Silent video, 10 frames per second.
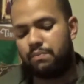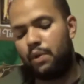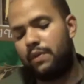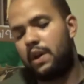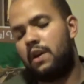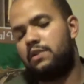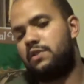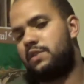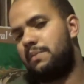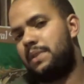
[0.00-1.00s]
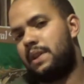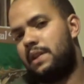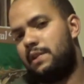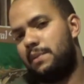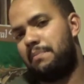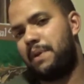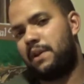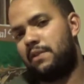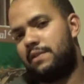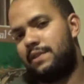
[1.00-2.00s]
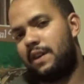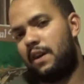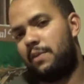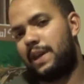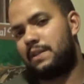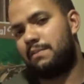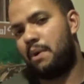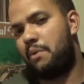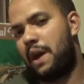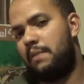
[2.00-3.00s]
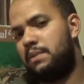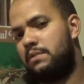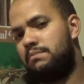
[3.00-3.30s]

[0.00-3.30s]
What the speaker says: moving on to something a little bit bigger, we got the MOAB.